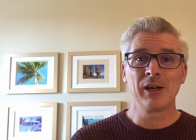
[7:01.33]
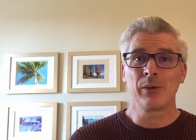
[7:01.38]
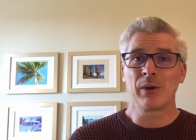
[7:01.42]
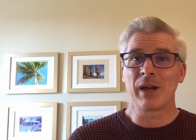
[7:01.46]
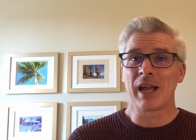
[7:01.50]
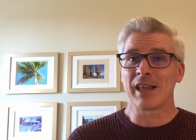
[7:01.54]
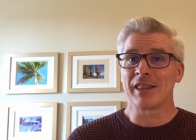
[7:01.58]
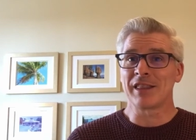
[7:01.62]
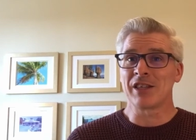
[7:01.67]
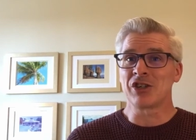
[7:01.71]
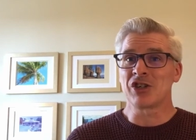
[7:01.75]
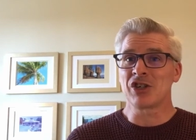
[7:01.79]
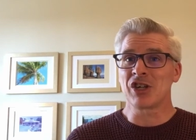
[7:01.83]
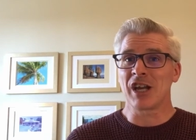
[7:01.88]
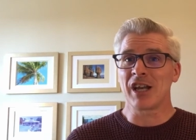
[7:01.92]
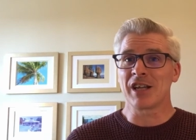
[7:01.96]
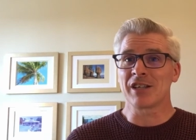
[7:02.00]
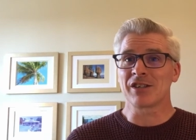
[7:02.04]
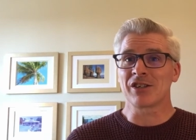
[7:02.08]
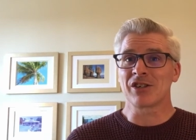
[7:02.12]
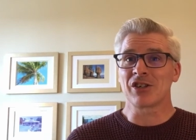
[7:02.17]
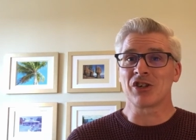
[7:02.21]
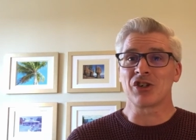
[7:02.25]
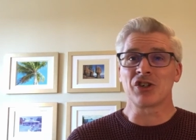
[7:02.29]
We had the
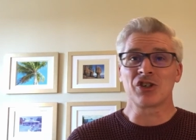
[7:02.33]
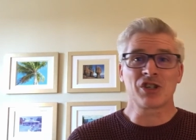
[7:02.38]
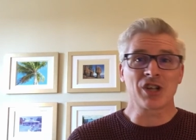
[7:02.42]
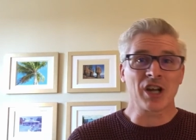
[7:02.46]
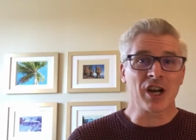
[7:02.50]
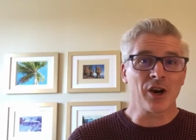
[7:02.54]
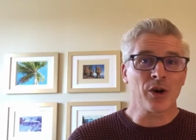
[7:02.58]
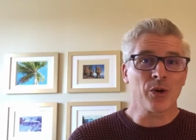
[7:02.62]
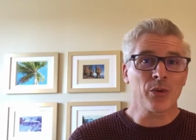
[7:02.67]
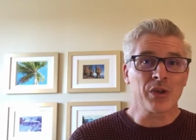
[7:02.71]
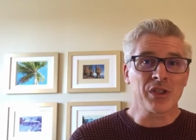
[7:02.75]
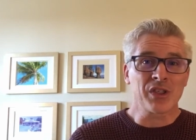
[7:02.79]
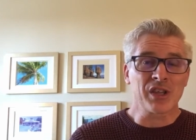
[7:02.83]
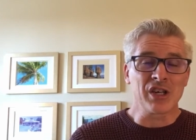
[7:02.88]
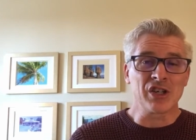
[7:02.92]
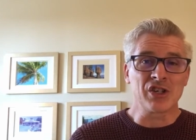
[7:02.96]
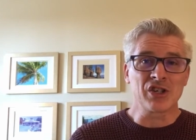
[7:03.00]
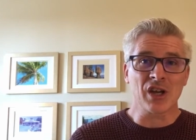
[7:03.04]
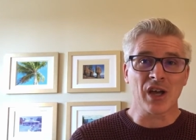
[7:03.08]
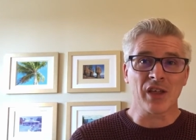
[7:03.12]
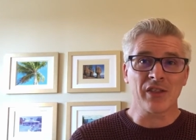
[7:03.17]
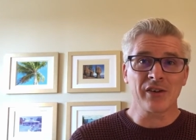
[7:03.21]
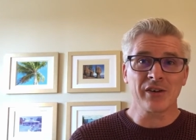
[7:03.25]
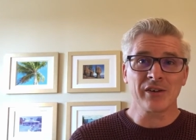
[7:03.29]
chance to share with each
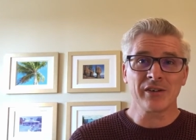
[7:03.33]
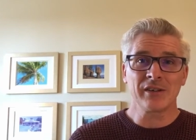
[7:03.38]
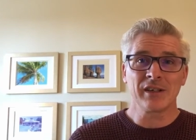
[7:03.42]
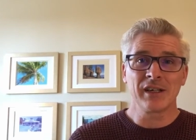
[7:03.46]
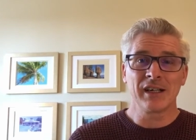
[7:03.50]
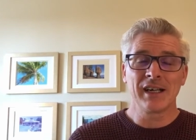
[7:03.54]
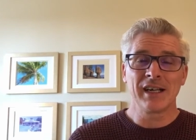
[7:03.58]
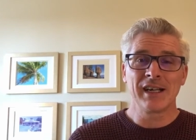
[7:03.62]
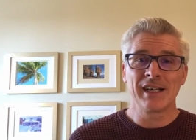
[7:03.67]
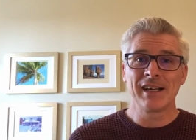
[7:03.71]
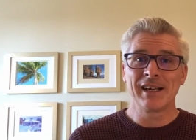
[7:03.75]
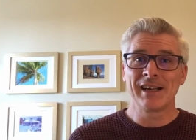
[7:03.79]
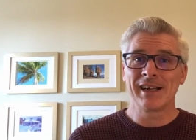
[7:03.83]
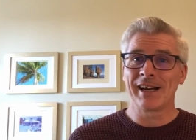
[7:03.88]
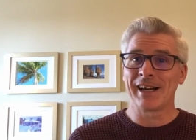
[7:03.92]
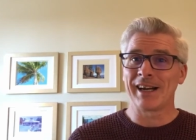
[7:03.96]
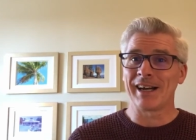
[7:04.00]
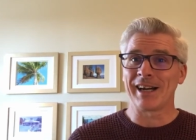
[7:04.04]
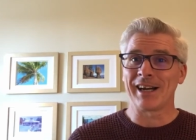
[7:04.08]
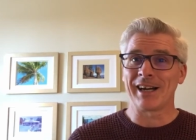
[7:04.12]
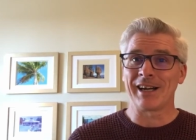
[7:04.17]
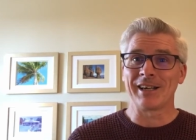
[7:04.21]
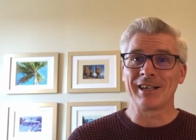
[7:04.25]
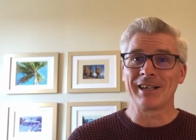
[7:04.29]
other
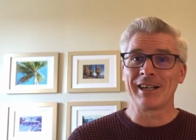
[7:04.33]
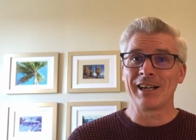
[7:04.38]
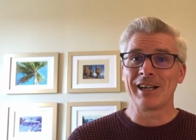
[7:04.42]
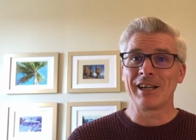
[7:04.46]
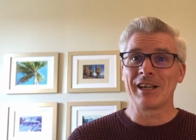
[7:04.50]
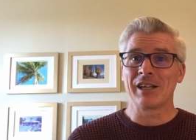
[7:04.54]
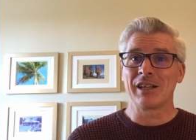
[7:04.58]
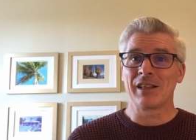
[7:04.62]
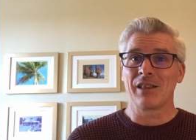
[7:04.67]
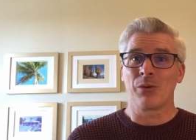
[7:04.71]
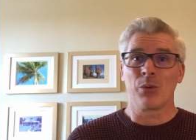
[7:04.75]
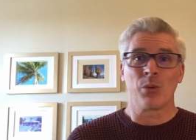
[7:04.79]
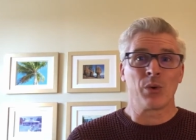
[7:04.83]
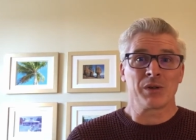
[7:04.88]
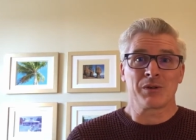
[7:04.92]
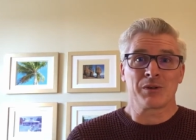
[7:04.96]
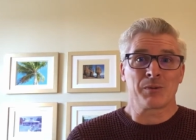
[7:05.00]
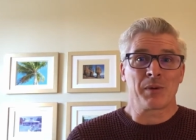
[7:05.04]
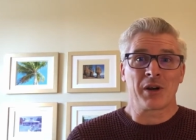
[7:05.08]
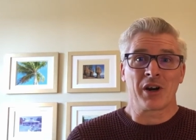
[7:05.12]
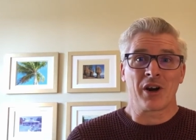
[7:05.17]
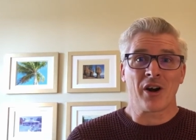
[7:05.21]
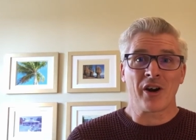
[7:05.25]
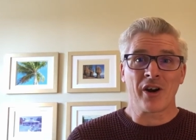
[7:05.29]
what's
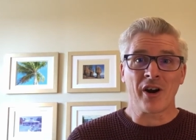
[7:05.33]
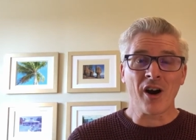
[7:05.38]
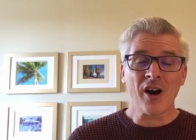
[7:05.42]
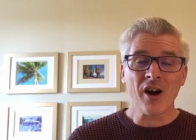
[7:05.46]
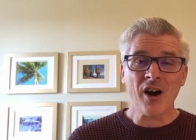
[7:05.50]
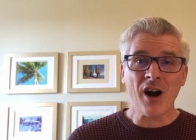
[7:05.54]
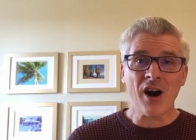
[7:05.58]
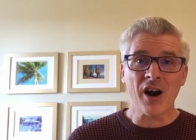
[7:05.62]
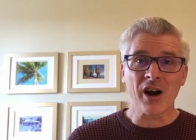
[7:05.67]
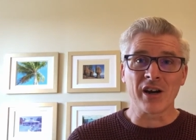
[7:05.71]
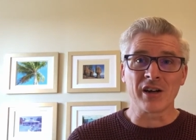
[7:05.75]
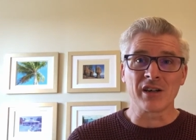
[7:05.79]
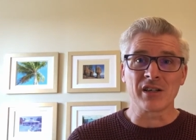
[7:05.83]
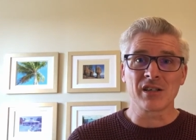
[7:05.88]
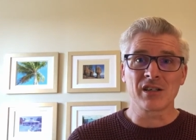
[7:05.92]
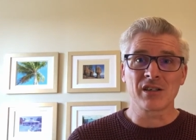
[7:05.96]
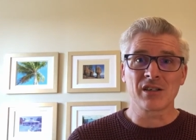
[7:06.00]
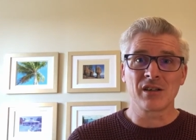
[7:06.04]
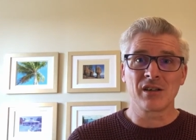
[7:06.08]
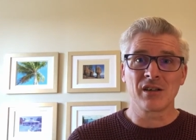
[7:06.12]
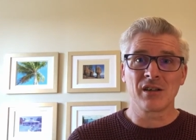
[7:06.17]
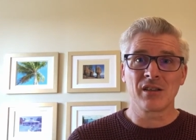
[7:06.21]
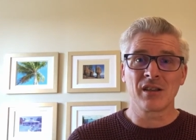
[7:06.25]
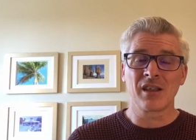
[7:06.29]
been on our
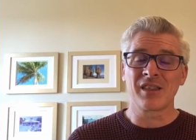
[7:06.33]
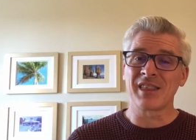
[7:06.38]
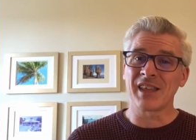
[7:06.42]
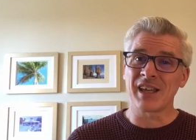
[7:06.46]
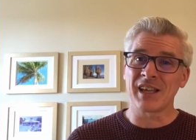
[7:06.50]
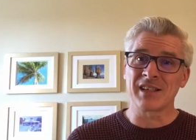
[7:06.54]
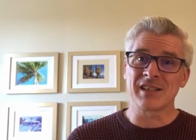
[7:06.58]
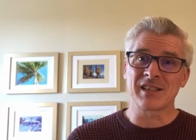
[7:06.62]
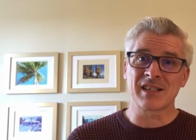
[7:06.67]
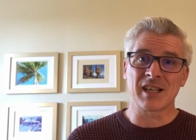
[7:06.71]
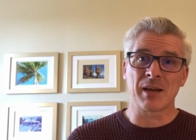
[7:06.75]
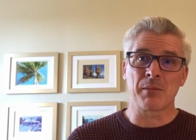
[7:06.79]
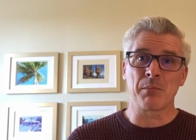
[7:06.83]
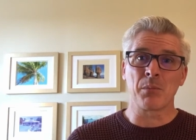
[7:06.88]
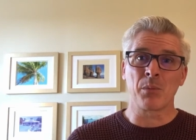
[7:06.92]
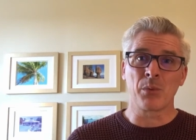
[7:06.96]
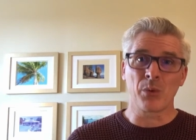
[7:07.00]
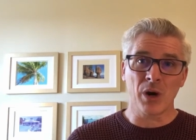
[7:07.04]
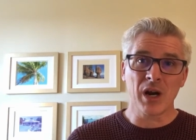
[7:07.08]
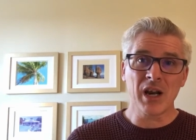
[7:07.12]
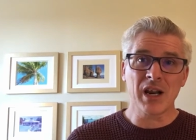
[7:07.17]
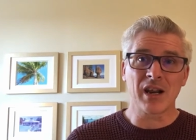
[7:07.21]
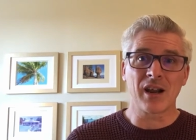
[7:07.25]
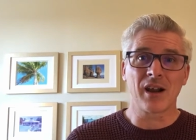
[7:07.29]
hearts, the things that
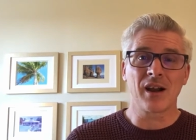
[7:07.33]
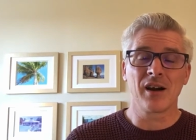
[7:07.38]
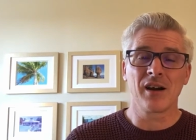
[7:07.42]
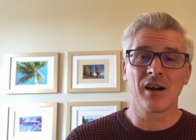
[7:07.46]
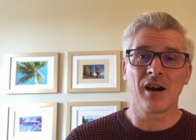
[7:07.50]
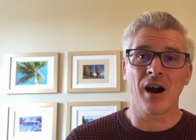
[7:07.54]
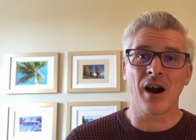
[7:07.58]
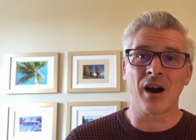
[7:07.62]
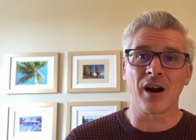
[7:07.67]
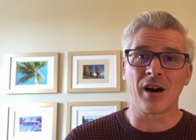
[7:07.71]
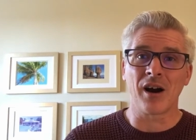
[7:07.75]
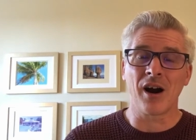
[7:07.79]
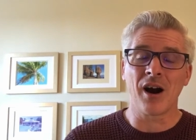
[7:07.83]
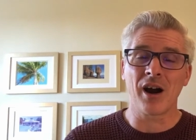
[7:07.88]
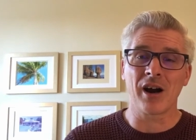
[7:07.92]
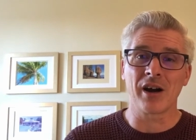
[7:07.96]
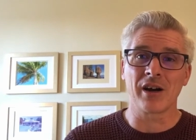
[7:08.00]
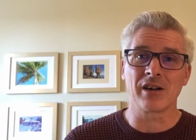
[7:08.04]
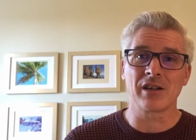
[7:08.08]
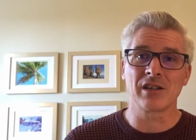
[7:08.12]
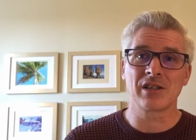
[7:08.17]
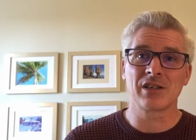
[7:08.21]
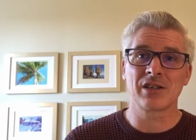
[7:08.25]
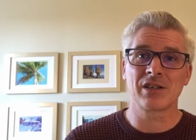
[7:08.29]
break our
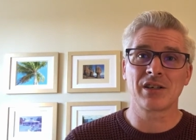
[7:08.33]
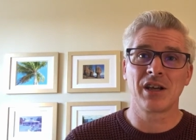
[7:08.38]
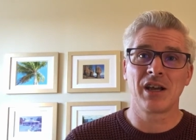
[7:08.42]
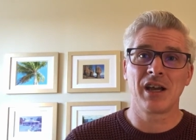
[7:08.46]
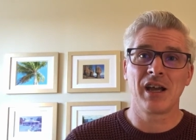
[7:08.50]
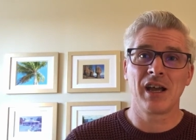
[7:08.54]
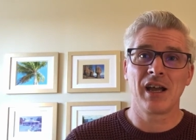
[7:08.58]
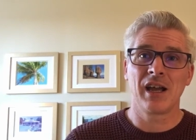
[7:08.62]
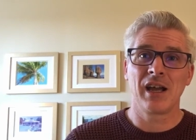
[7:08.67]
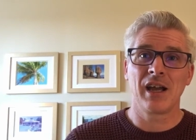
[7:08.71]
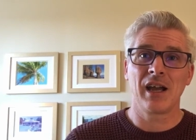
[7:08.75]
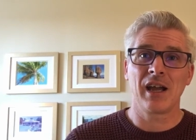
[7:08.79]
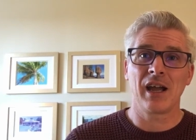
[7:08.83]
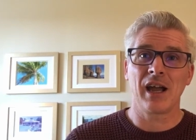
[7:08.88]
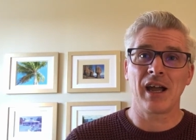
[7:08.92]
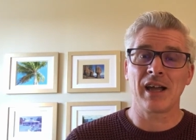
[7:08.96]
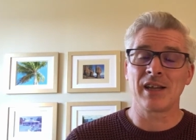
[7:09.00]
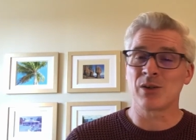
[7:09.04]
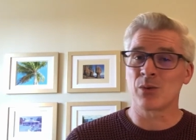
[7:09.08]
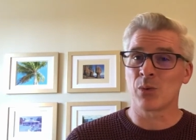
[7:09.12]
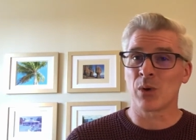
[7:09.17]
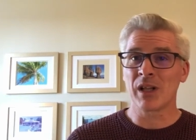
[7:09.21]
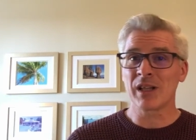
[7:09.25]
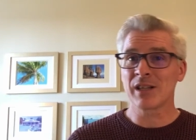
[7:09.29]
hearts,
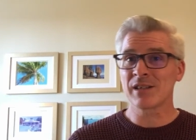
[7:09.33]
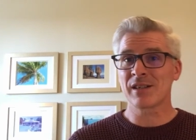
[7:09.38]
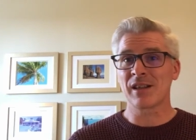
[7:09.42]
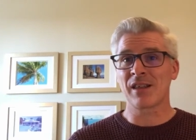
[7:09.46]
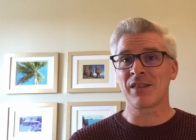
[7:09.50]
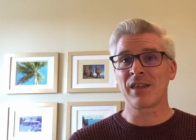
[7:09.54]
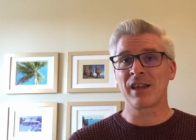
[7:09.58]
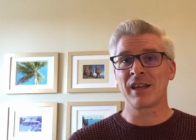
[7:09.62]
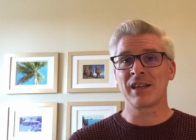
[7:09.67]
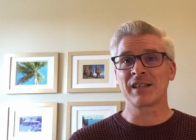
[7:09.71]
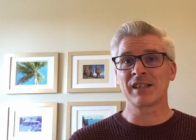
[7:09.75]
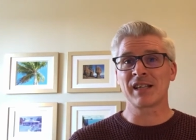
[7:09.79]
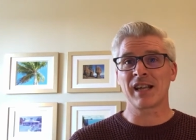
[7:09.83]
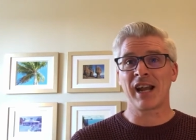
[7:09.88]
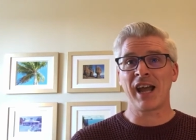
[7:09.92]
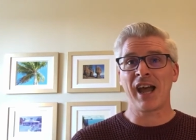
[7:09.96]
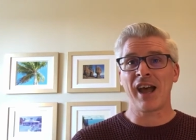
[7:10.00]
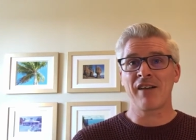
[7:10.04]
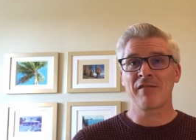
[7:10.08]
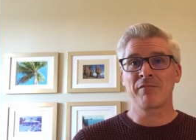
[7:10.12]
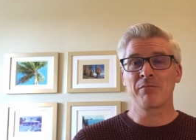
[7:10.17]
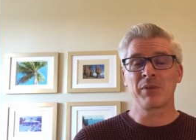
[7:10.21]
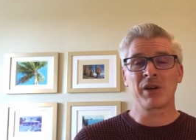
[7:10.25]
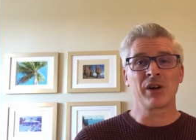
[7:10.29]
as well as the things that
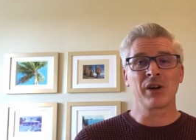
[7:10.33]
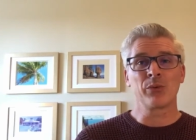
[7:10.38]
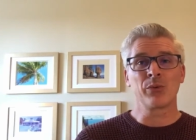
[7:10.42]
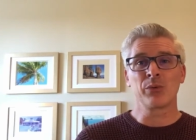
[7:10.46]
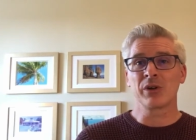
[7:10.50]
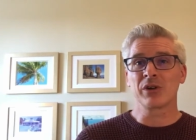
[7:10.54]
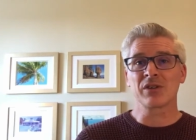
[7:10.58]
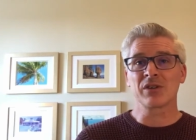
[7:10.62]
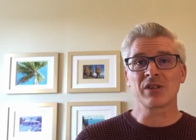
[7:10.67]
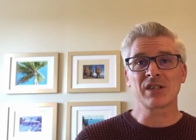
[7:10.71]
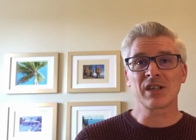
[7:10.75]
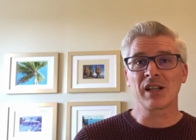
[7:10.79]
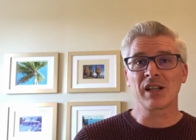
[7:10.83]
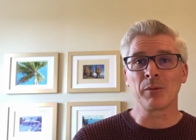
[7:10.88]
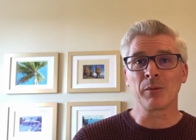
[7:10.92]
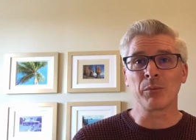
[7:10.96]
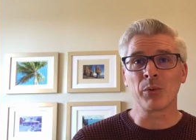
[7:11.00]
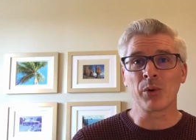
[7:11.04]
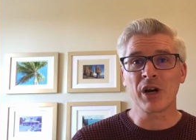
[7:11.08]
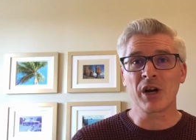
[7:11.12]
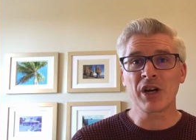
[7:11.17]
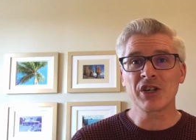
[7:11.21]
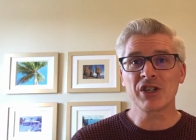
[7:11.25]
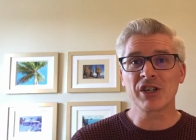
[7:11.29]
have been a real
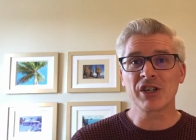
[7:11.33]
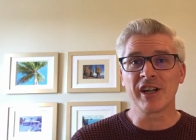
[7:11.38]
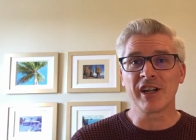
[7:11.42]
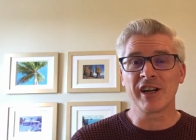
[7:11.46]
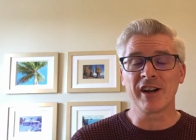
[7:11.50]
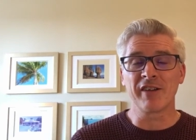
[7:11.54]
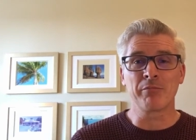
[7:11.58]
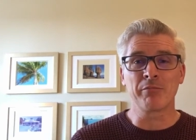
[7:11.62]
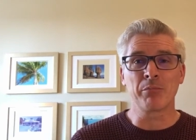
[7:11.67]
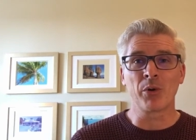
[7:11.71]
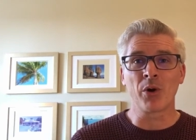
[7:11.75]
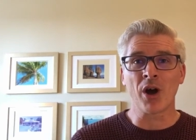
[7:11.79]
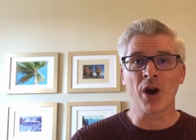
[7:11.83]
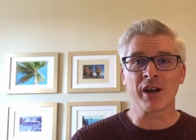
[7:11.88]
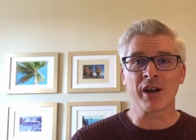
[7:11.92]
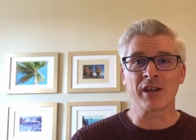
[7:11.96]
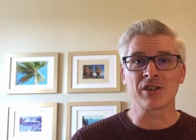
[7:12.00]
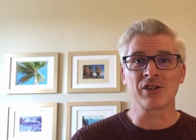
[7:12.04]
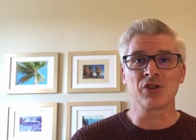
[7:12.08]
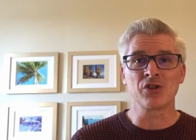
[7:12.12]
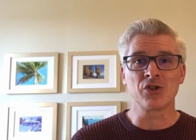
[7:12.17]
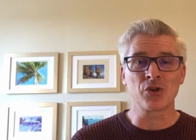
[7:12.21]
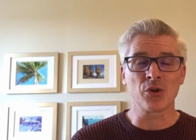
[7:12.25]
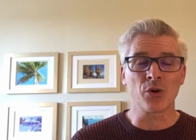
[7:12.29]
celebration and have brought
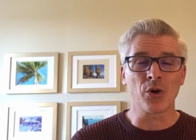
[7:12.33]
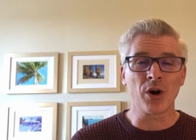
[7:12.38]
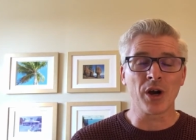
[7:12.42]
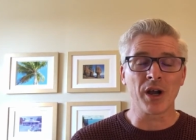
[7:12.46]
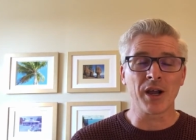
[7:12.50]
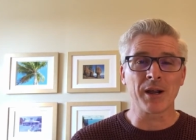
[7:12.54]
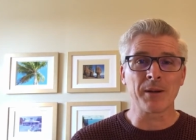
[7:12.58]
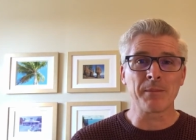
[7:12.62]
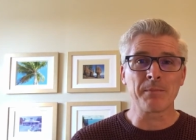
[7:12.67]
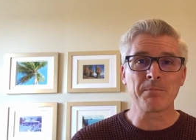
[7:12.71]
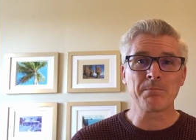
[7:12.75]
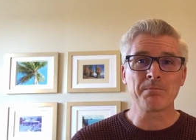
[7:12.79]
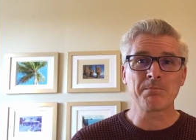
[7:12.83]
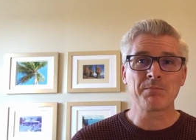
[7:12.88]
us joy.